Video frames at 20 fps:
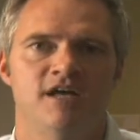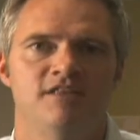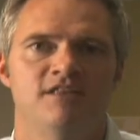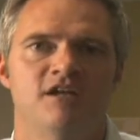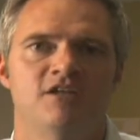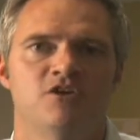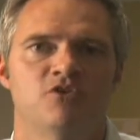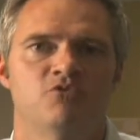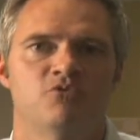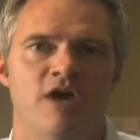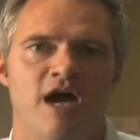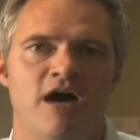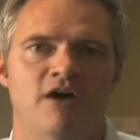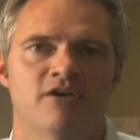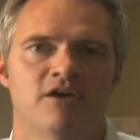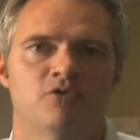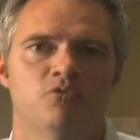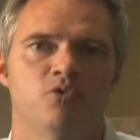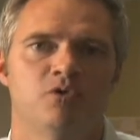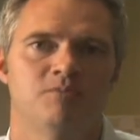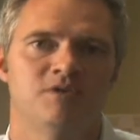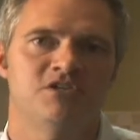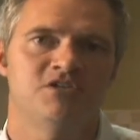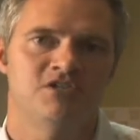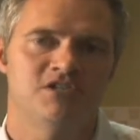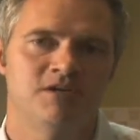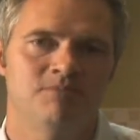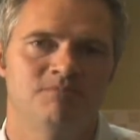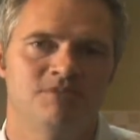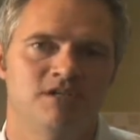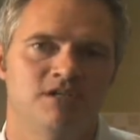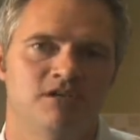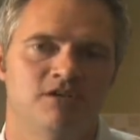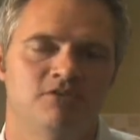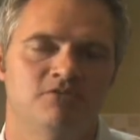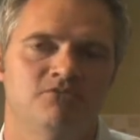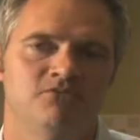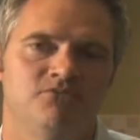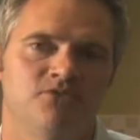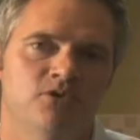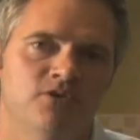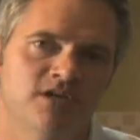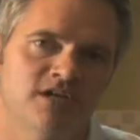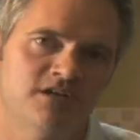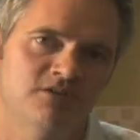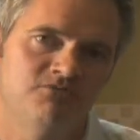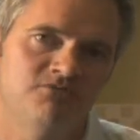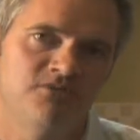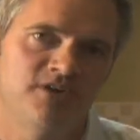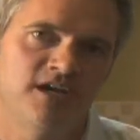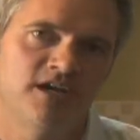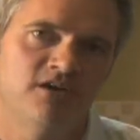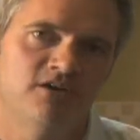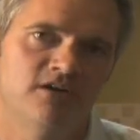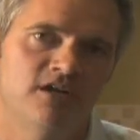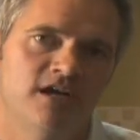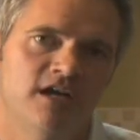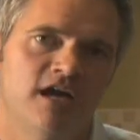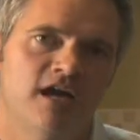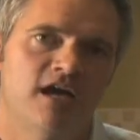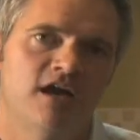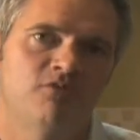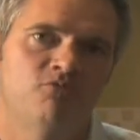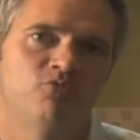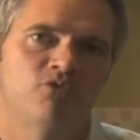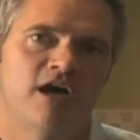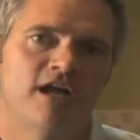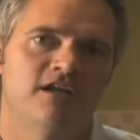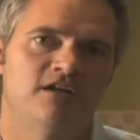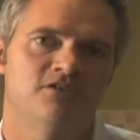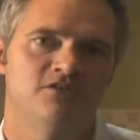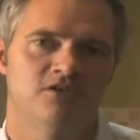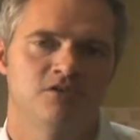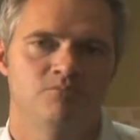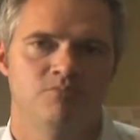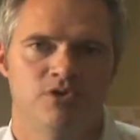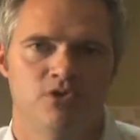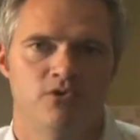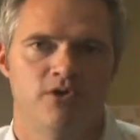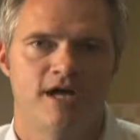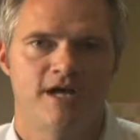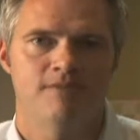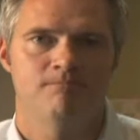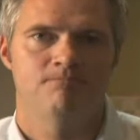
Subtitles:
then your router will be shipped to you fully configured and ready to deploy.